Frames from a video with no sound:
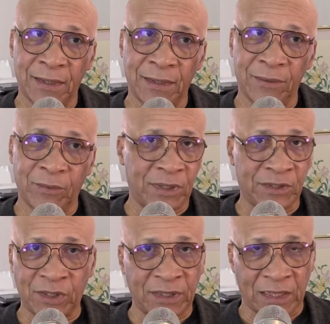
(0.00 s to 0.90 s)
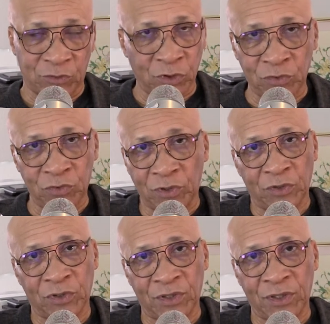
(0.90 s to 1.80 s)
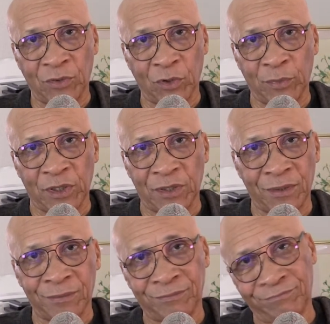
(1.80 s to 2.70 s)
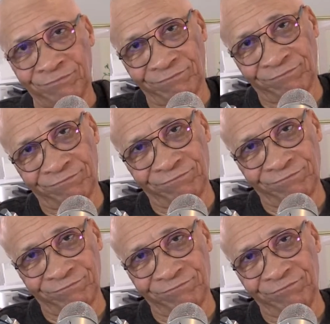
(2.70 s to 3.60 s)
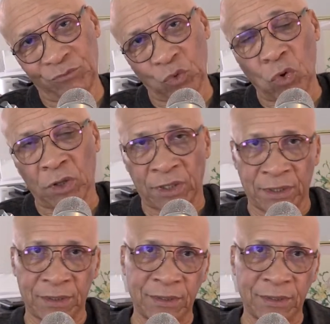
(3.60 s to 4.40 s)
Well, it's not that Don Jr. is still going to be talking.